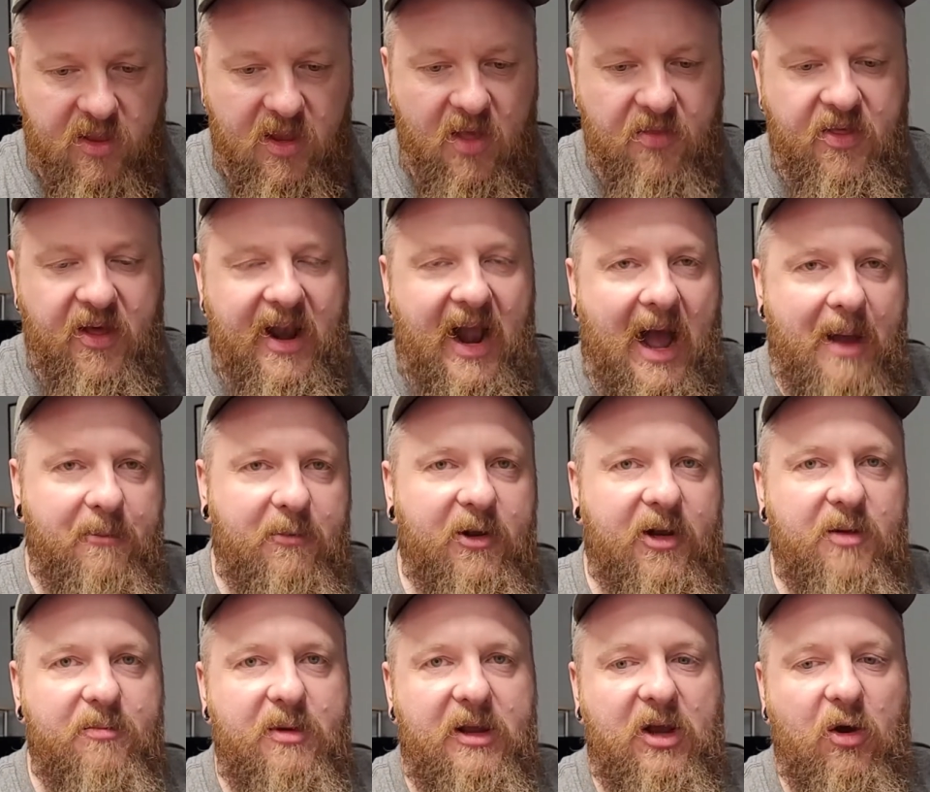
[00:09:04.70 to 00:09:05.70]
that I'm going
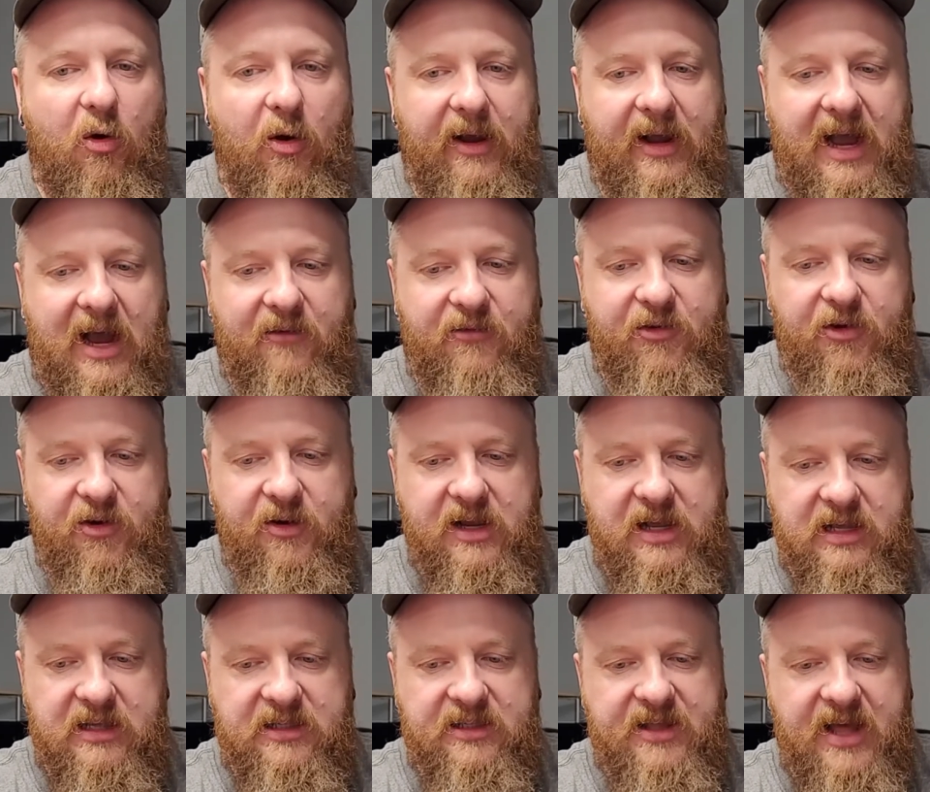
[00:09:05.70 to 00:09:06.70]
to be going after
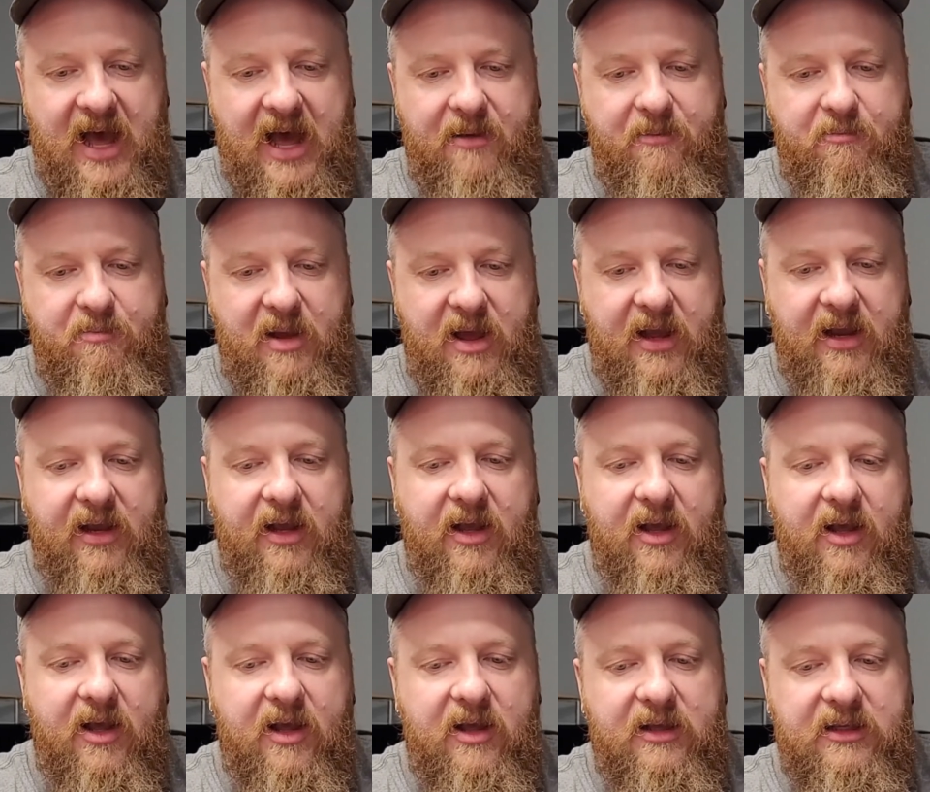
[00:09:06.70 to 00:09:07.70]
is that big
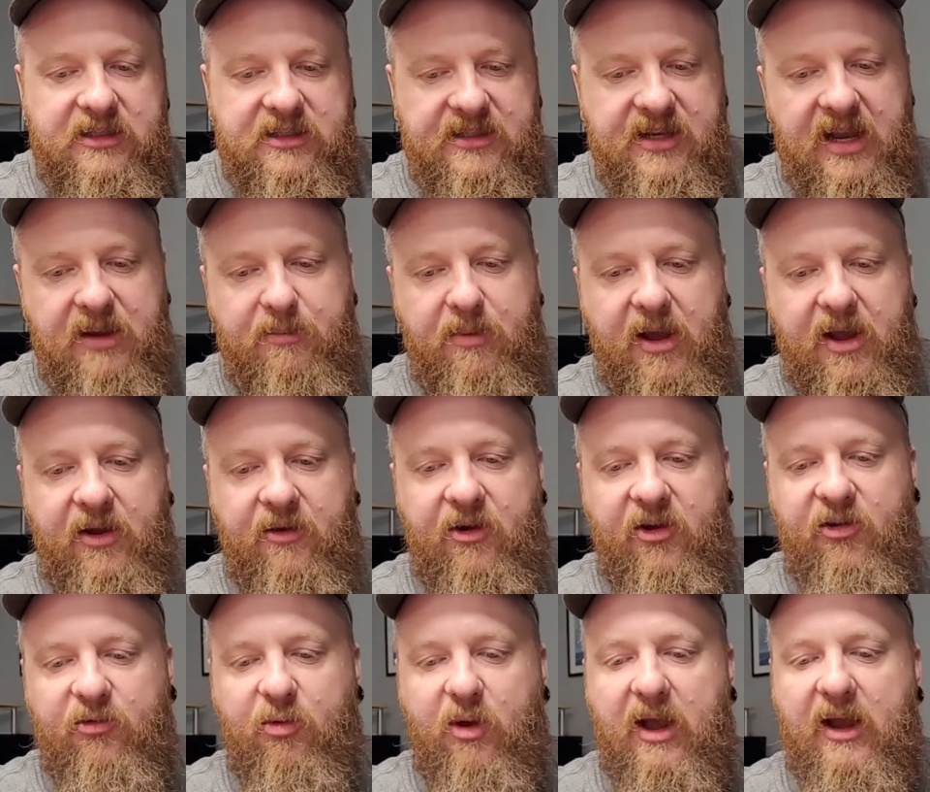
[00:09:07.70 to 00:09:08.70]
Snakebite
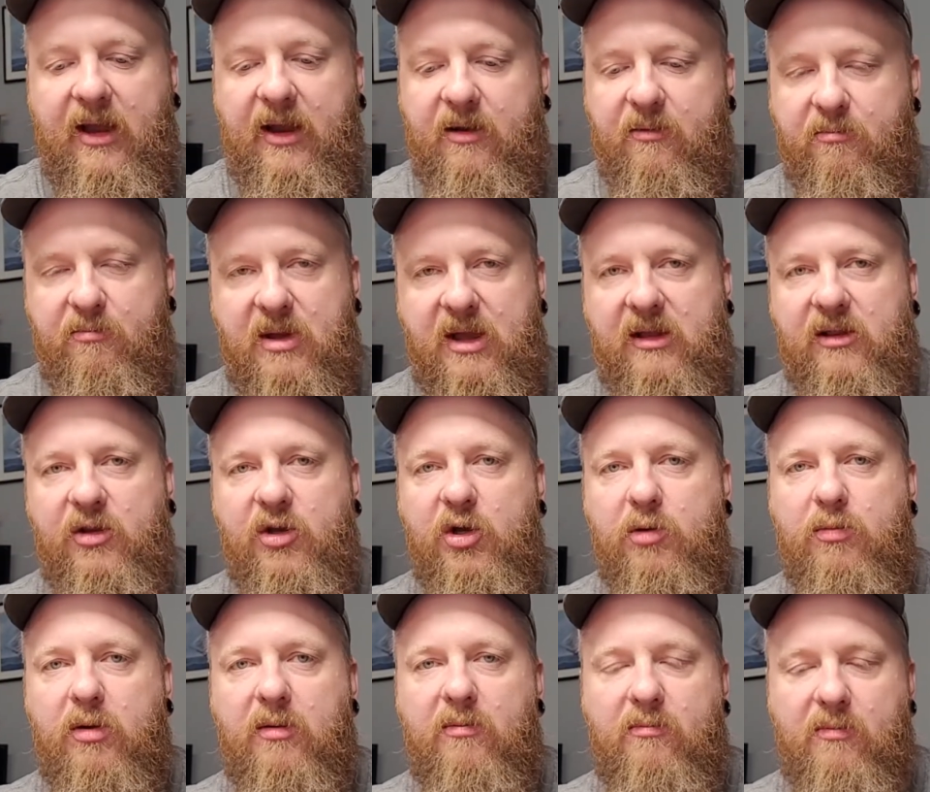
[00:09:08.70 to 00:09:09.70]
Grease Wagon Big
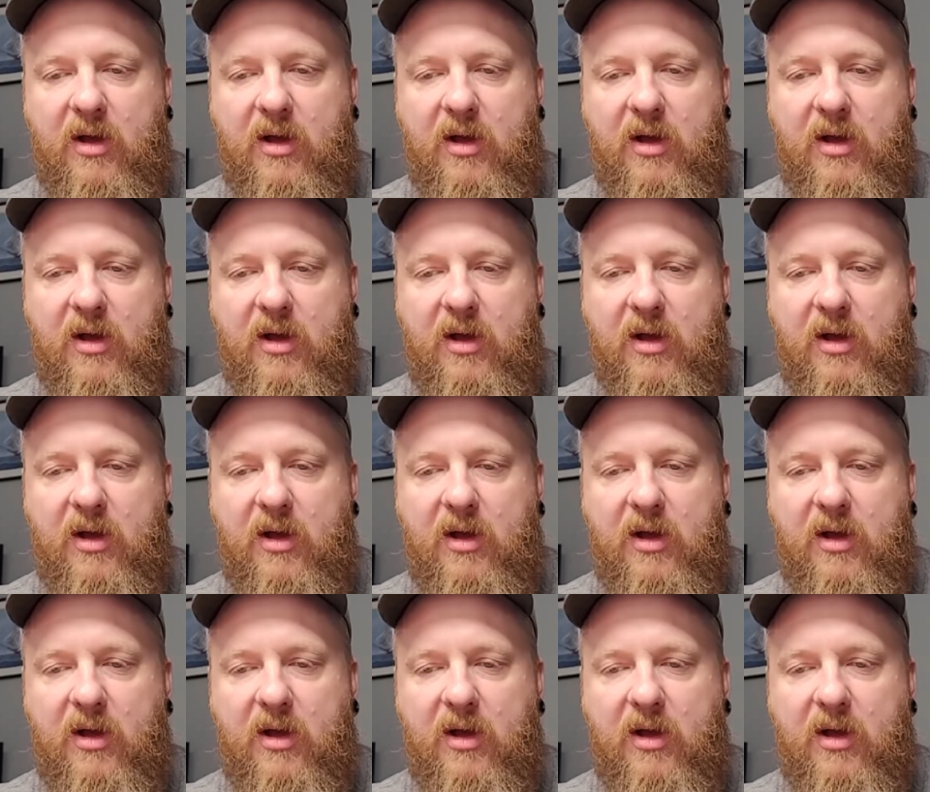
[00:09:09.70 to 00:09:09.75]
Lube